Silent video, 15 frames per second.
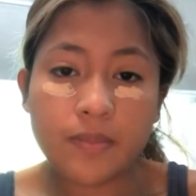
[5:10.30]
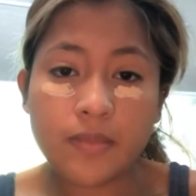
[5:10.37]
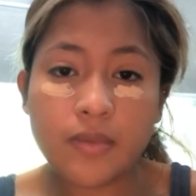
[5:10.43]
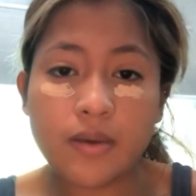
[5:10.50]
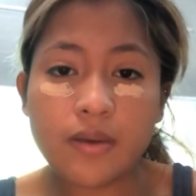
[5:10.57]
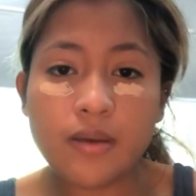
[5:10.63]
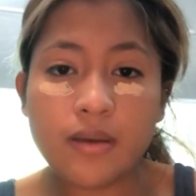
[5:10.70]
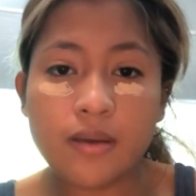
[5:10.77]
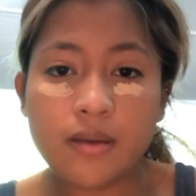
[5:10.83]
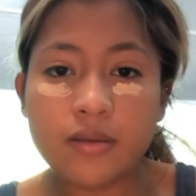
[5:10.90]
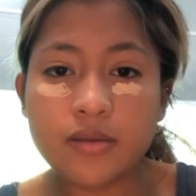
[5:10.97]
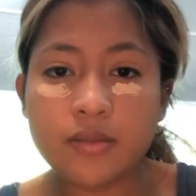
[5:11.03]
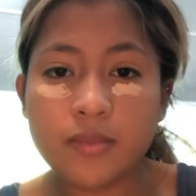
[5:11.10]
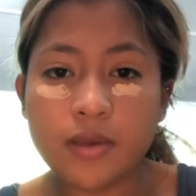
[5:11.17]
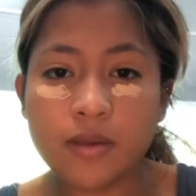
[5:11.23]

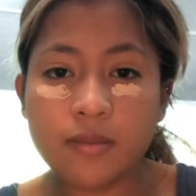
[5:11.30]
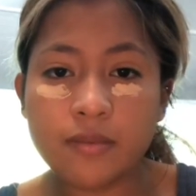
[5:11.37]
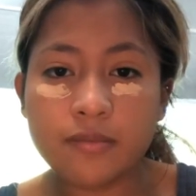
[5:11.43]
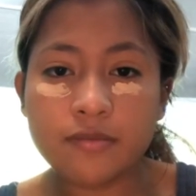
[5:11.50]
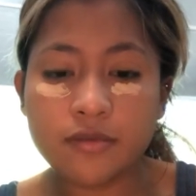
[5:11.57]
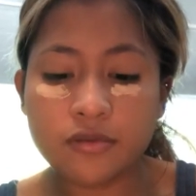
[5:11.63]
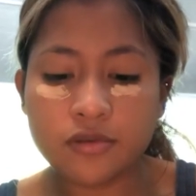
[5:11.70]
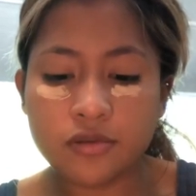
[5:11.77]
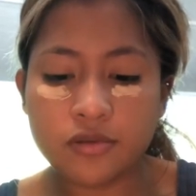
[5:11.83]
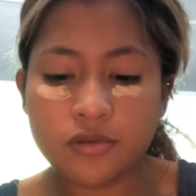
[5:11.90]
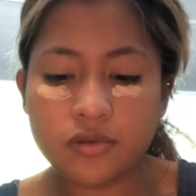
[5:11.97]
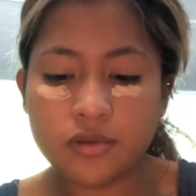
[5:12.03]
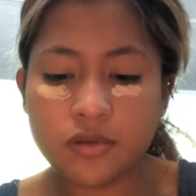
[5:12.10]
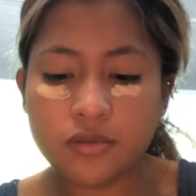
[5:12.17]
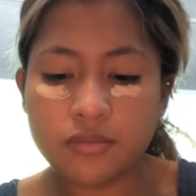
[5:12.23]
It's a makeup revolution
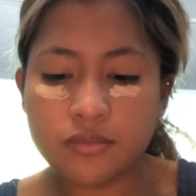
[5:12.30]
shit.